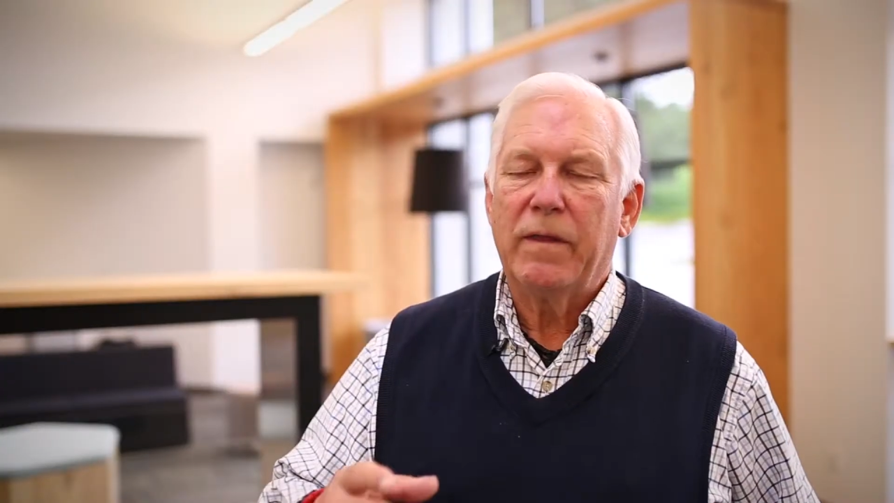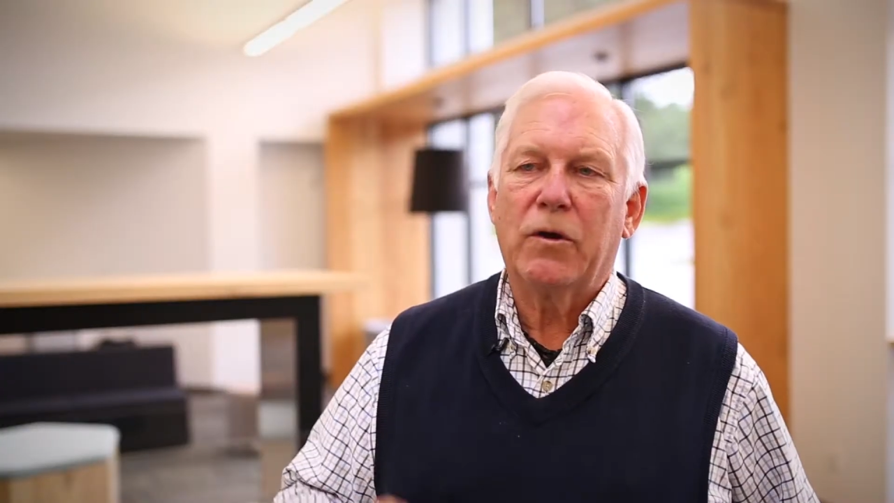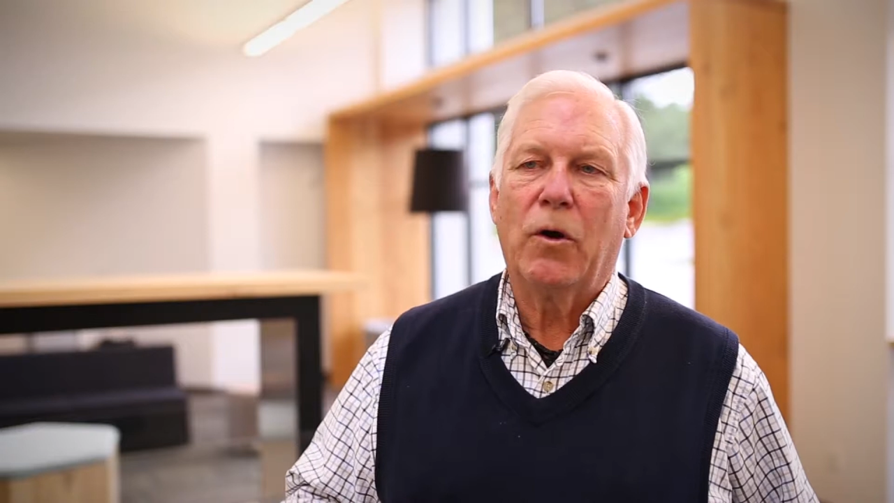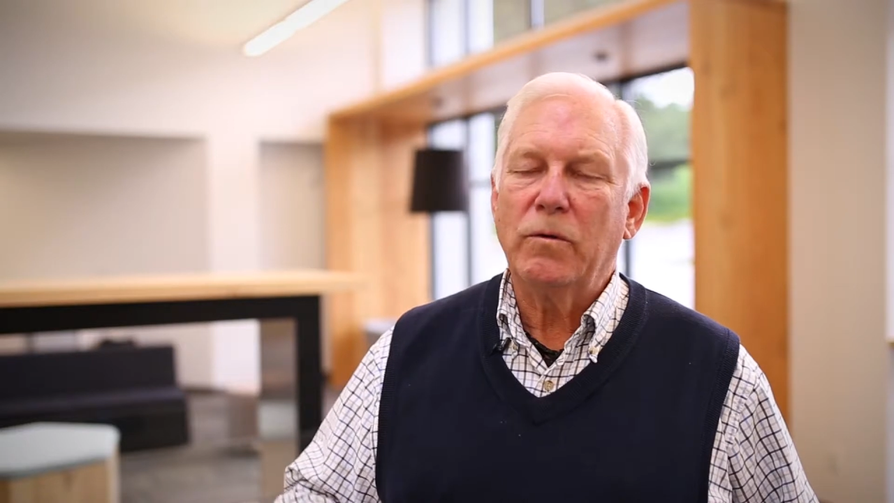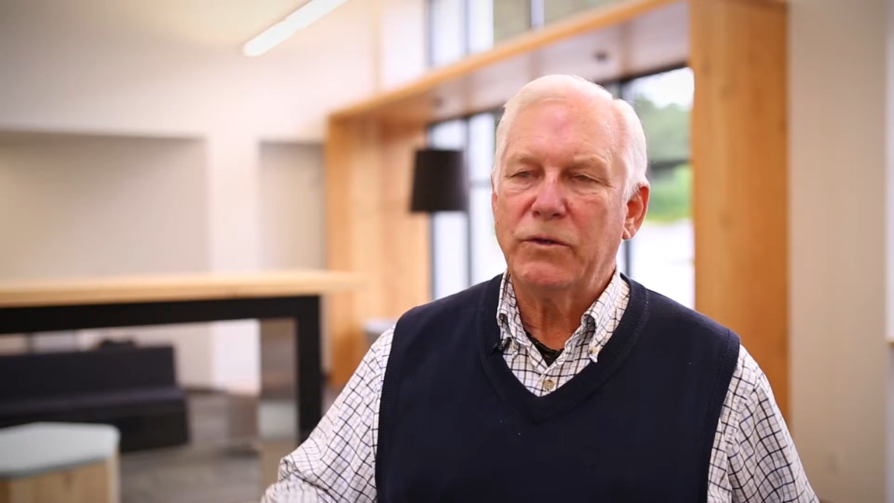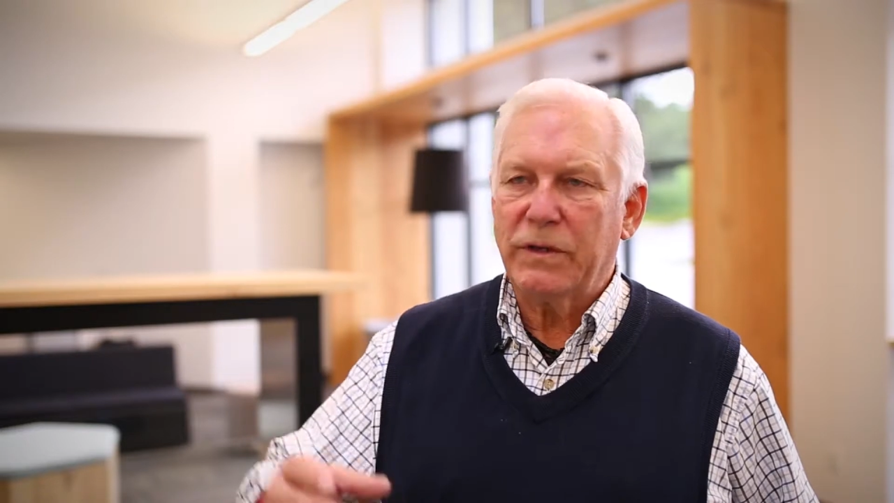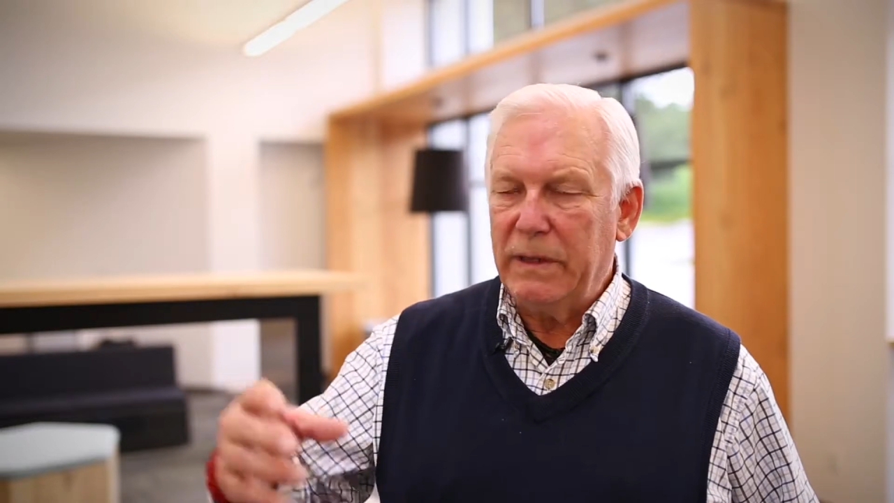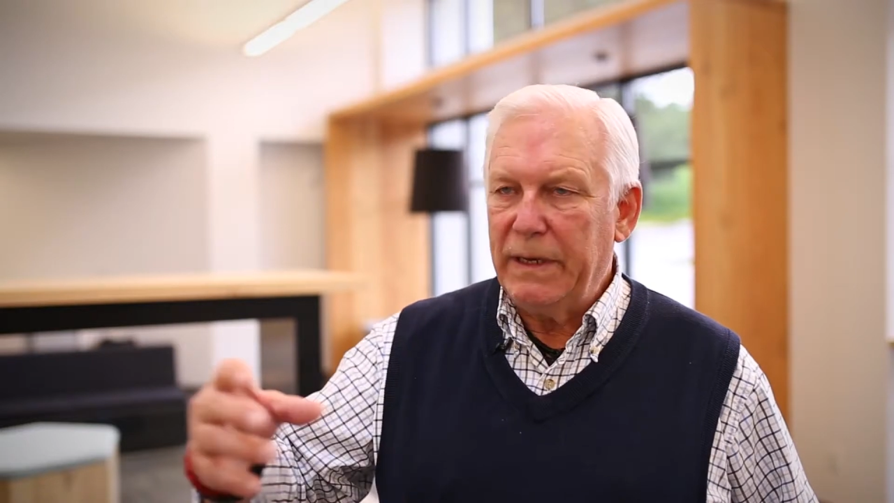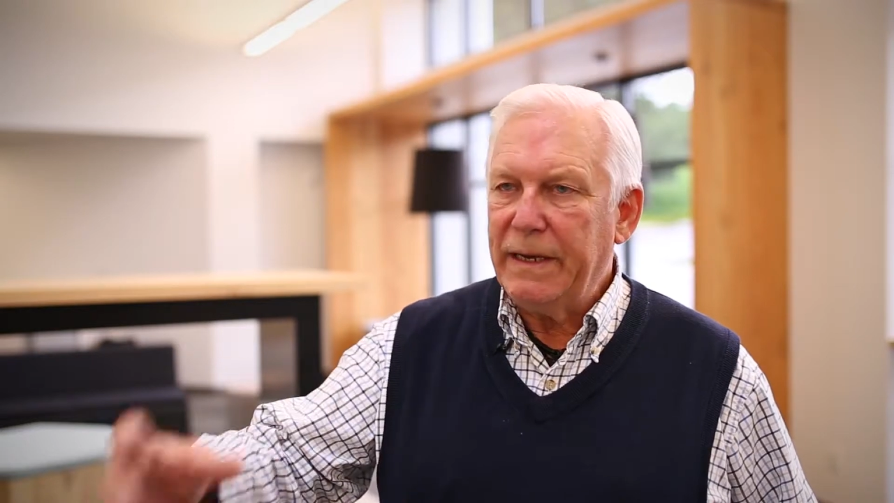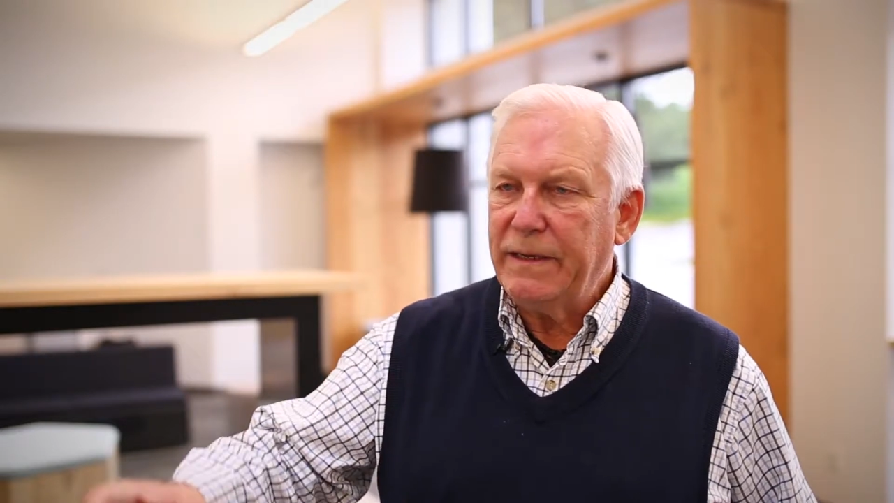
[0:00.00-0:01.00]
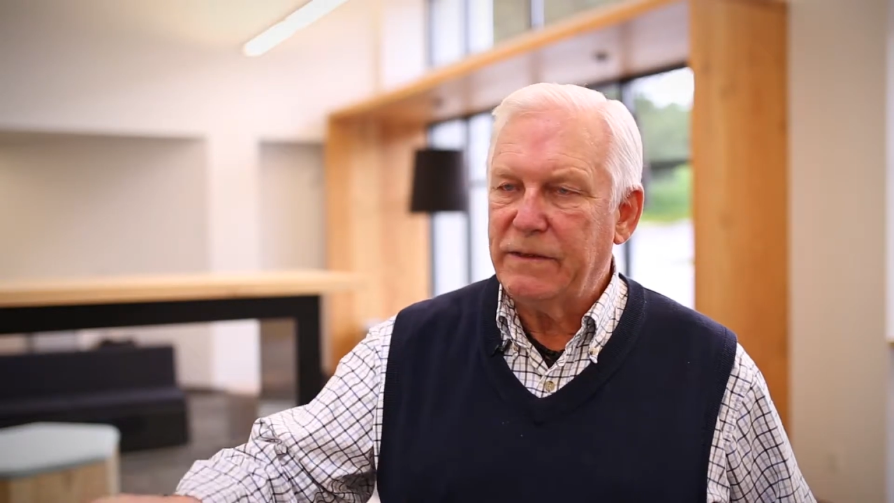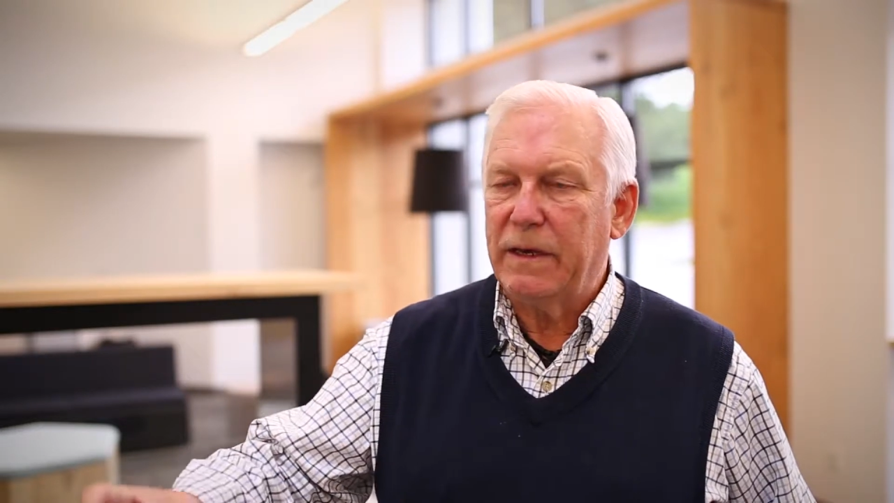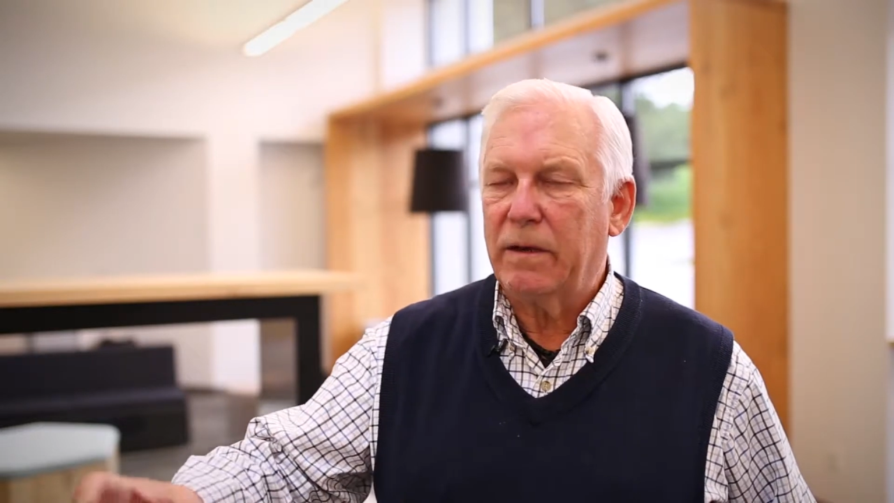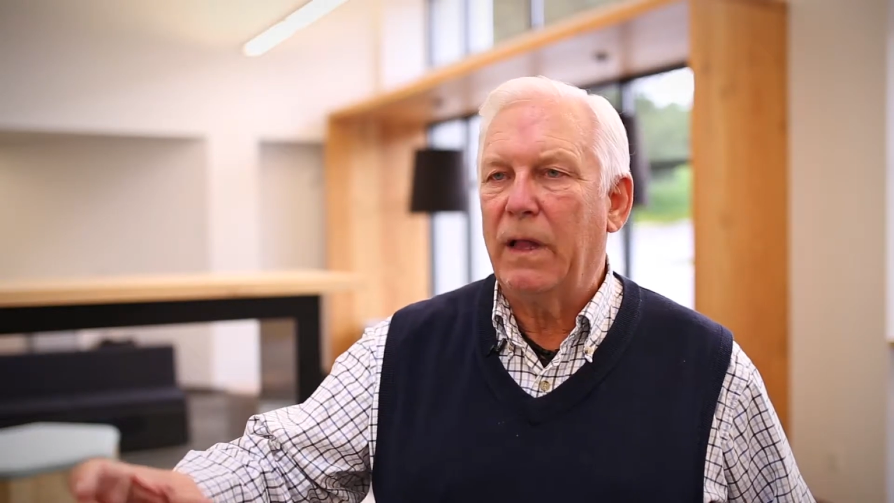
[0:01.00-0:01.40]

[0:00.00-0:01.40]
The coach leads the